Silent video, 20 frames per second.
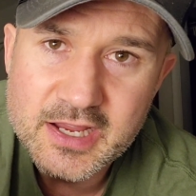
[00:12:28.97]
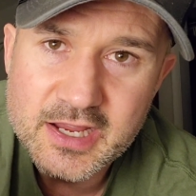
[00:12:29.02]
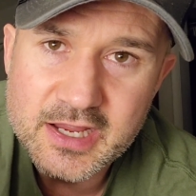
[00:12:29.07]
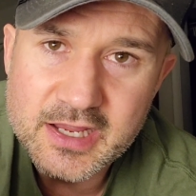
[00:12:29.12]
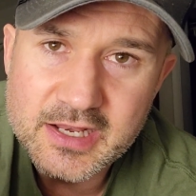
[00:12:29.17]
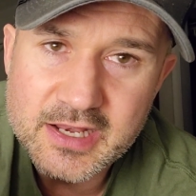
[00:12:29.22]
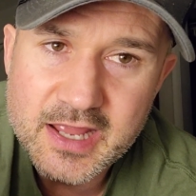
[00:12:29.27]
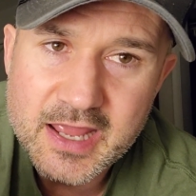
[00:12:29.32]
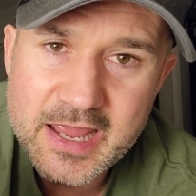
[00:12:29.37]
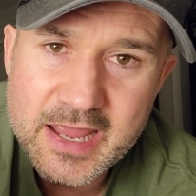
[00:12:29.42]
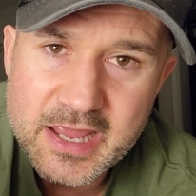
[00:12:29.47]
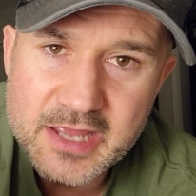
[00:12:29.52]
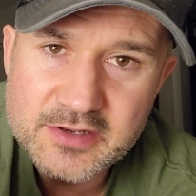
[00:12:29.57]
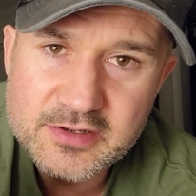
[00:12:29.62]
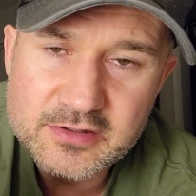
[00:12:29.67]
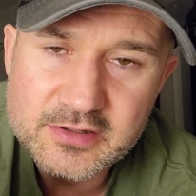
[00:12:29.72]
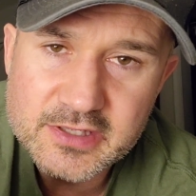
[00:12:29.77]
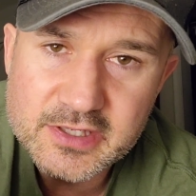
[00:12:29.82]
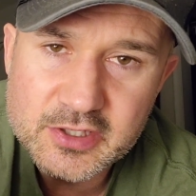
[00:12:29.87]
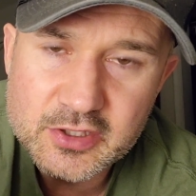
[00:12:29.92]
and
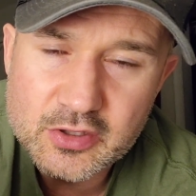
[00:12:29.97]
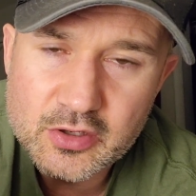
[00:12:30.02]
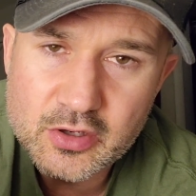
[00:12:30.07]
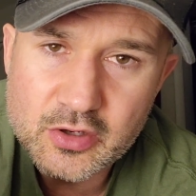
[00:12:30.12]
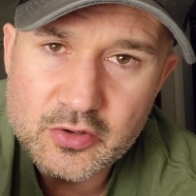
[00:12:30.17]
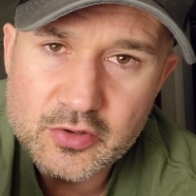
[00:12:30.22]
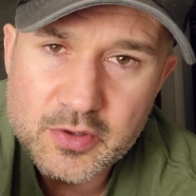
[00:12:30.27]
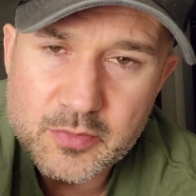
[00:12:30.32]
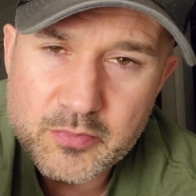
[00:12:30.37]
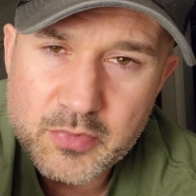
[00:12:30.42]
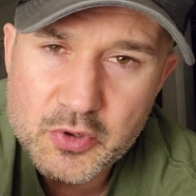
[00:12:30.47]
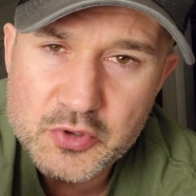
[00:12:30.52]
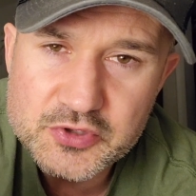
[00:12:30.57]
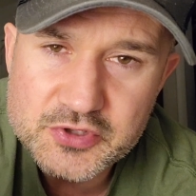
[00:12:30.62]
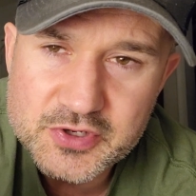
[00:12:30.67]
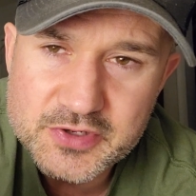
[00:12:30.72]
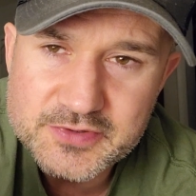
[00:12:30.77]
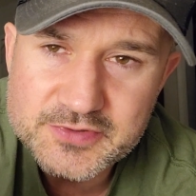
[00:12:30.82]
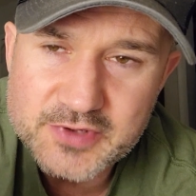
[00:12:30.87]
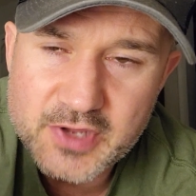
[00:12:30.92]
handling your own
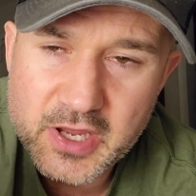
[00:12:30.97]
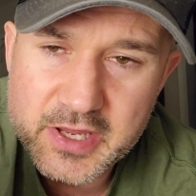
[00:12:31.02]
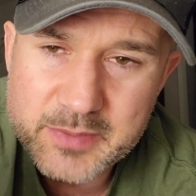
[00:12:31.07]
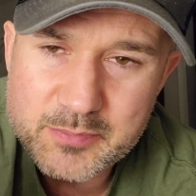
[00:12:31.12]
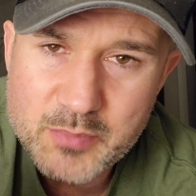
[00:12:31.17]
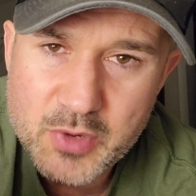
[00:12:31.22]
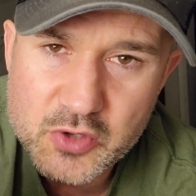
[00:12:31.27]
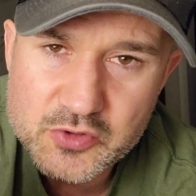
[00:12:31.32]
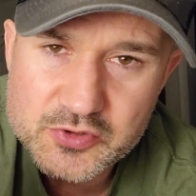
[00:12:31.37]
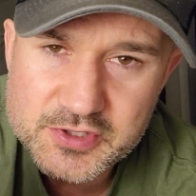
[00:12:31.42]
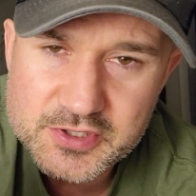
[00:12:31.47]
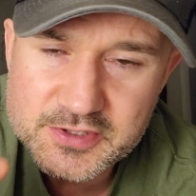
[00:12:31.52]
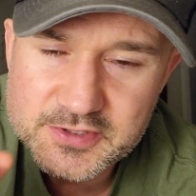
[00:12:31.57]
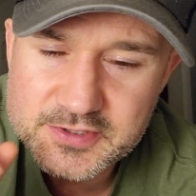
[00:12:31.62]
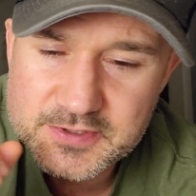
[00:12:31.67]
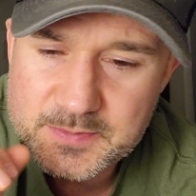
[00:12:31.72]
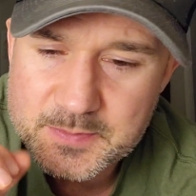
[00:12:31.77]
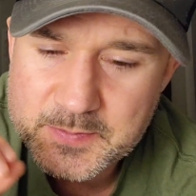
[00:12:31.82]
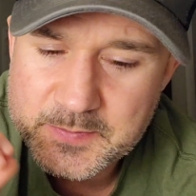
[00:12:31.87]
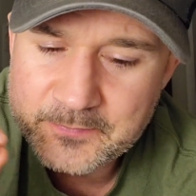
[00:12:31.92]

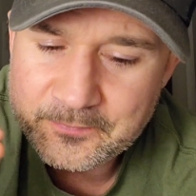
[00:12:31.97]
emotions.